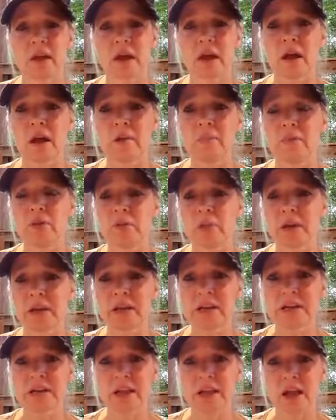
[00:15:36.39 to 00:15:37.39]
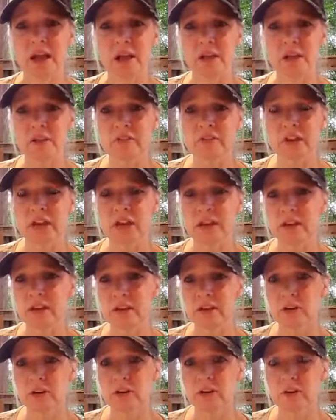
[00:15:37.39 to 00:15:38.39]
you may need to elevate
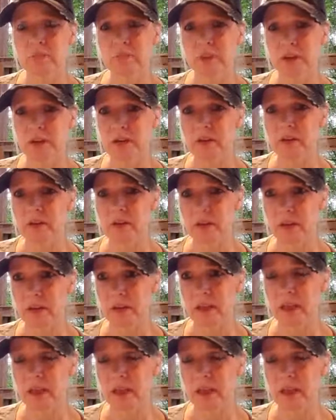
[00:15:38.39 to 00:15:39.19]
the